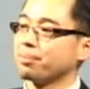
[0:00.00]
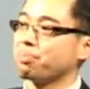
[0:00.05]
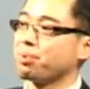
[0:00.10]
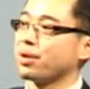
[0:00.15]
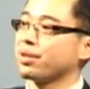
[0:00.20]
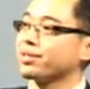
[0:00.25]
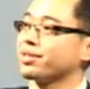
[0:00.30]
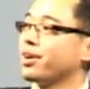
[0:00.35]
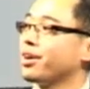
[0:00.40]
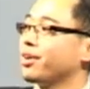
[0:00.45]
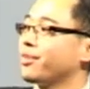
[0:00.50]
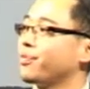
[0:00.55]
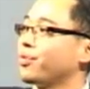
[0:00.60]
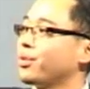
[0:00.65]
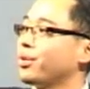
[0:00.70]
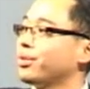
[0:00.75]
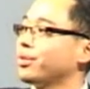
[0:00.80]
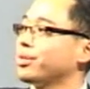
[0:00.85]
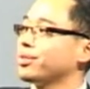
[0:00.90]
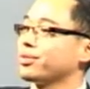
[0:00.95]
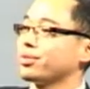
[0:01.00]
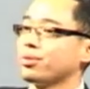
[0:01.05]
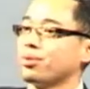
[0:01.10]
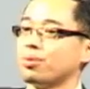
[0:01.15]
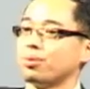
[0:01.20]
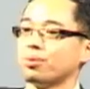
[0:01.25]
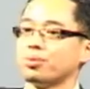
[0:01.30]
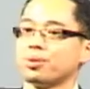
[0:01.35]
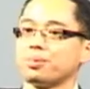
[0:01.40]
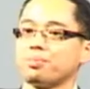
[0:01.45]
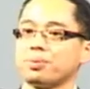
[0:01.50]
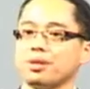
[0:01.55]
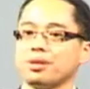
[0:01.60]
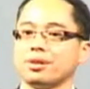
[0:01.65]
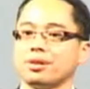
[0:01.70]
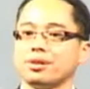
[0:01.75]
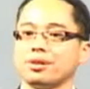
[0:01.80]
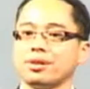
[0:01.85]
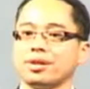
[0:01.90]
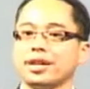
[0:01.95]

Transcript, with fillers: Praise God for all these souls up here.